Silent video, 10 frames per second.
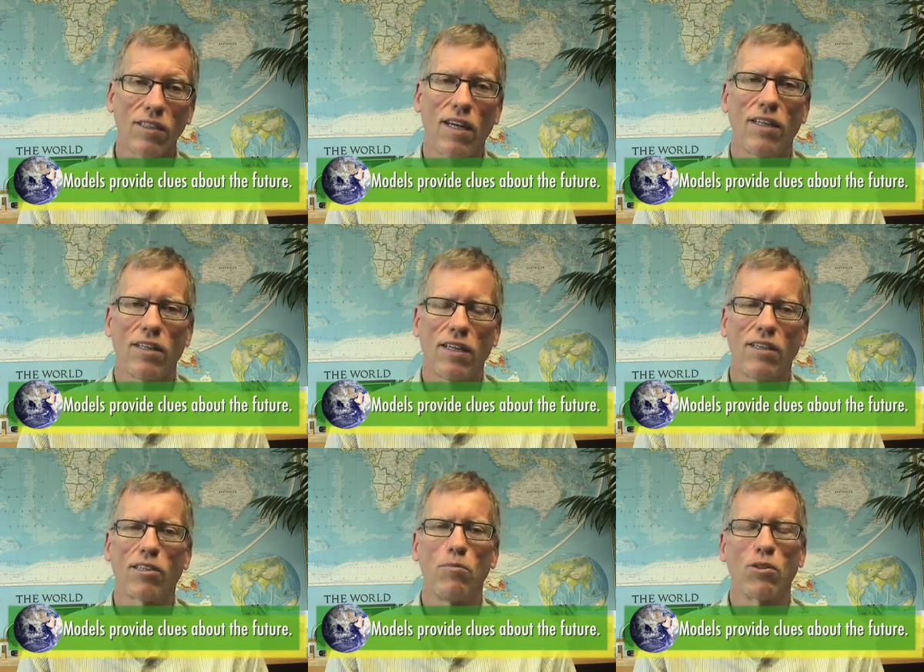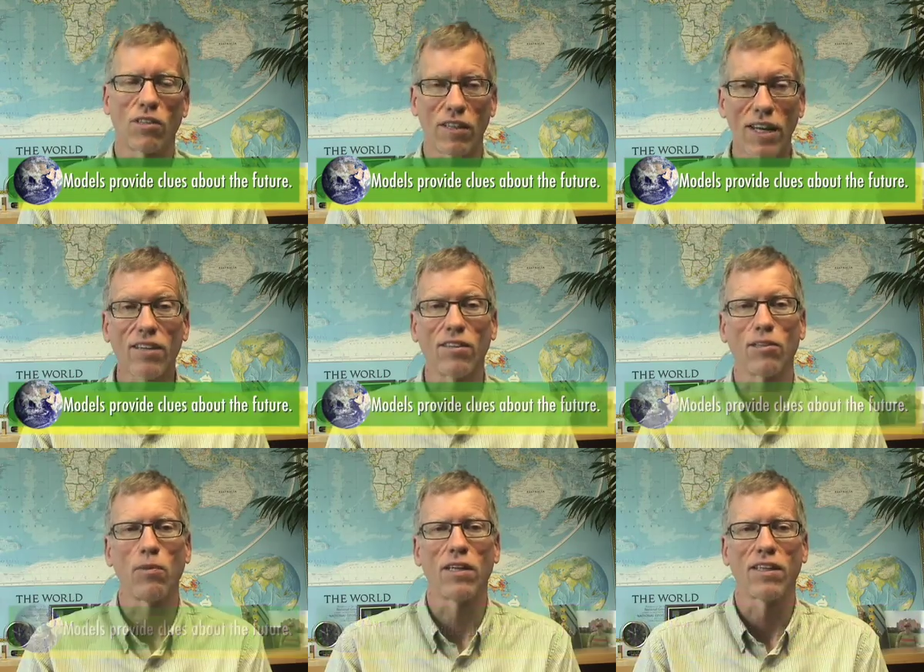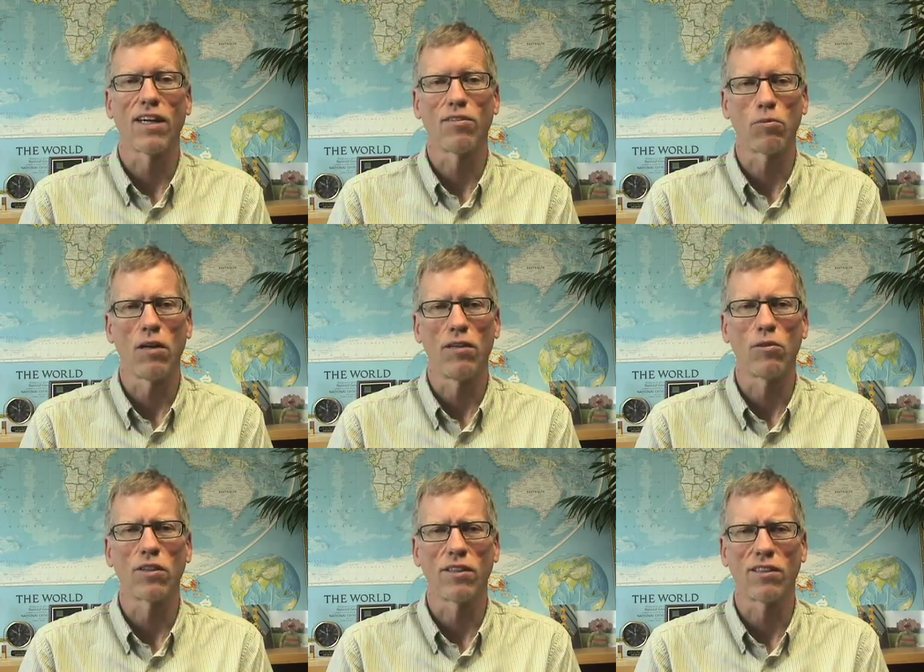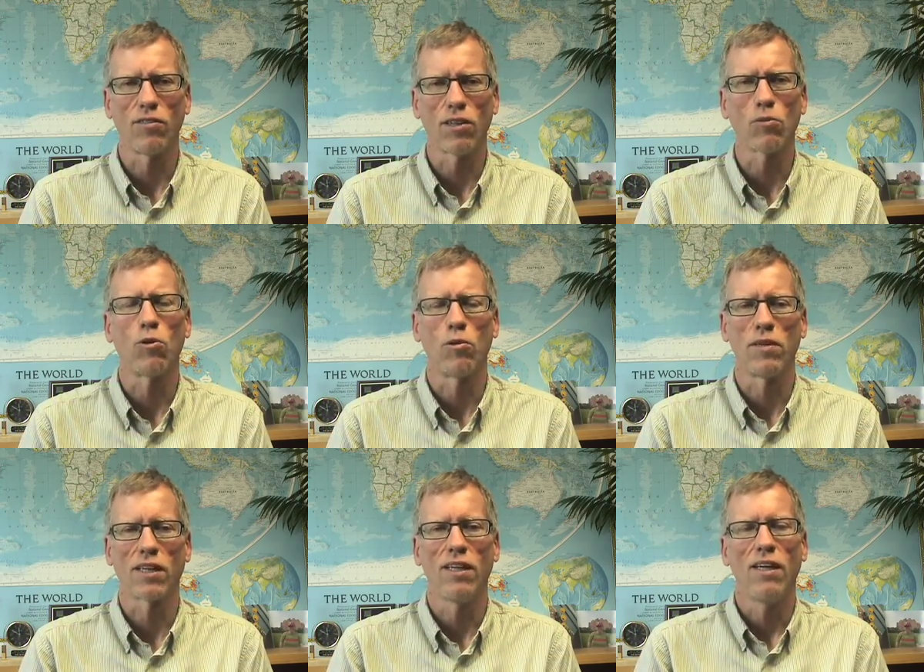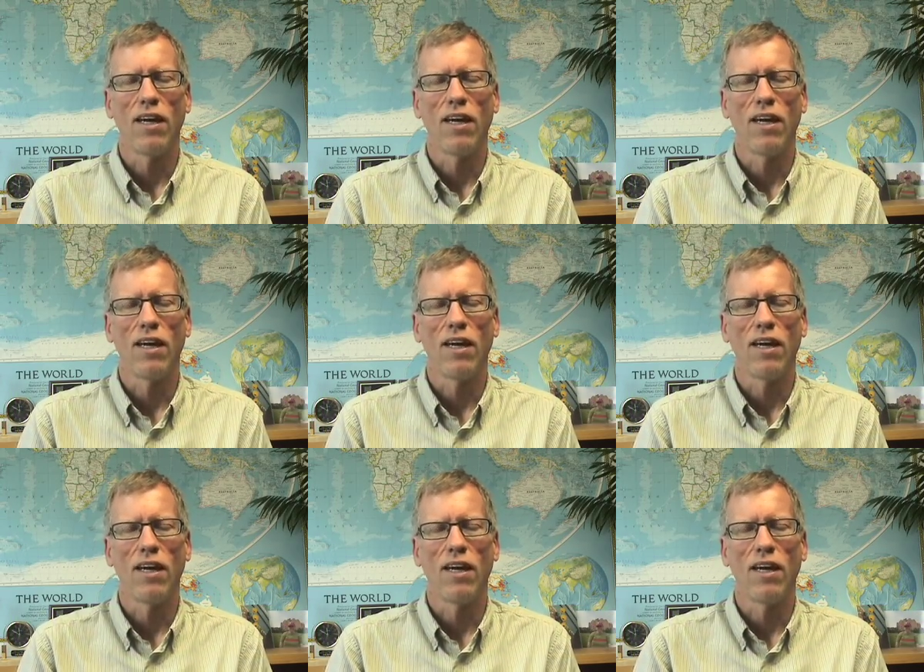is the most likely spot to have really severe warming.